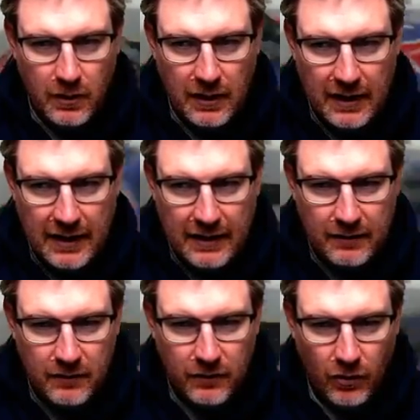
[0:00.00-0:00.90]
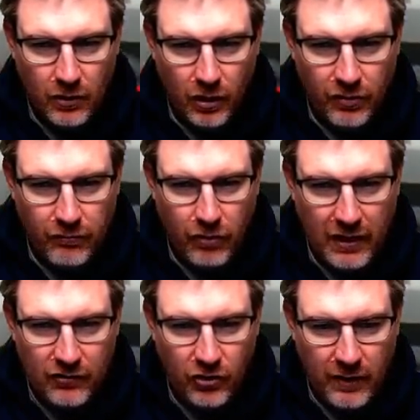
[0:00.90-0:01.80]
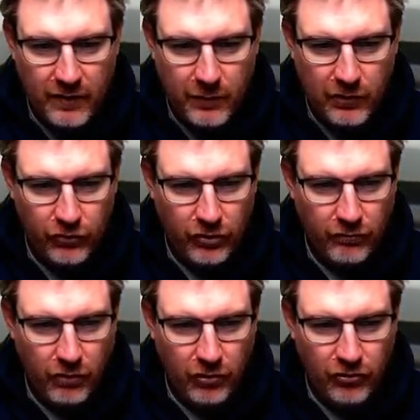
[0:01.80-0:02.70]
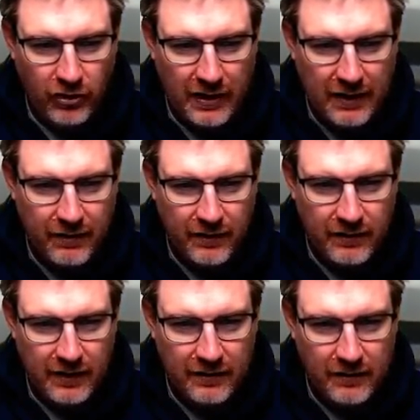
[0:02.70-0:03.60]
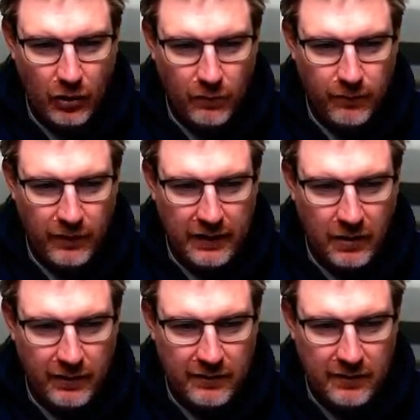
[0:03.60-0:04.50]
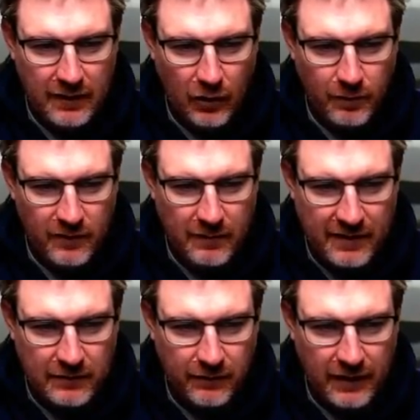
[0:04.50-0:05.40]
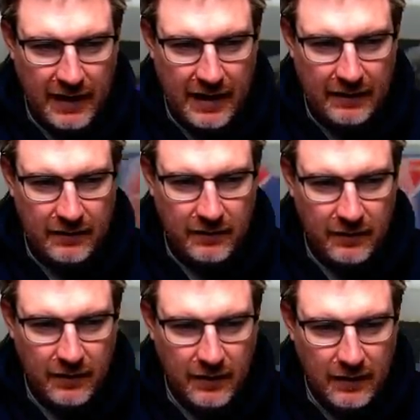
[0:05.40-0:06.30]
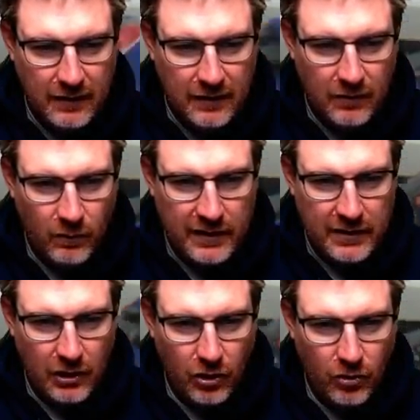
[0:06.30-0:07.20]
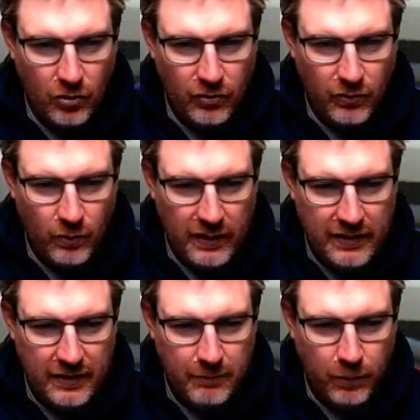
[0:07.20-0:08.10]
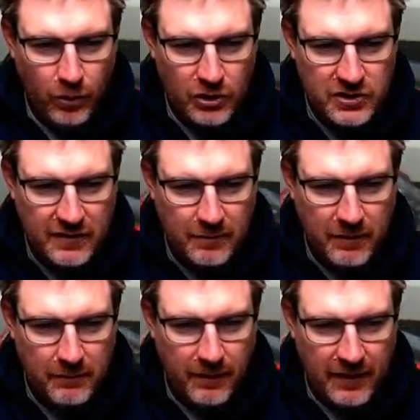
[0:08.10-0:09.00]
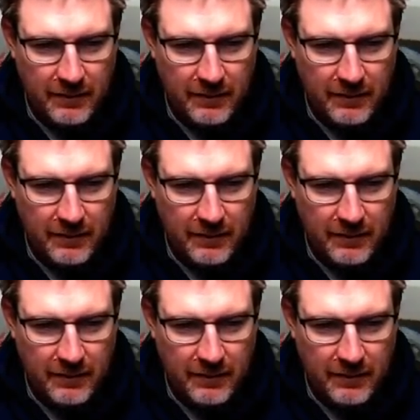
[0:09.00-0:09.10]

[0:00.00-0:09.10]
And on the right tyre and everybody else is on the wrong tyre, this is hopefully going to help us massively. And we know that we can push. There's a big part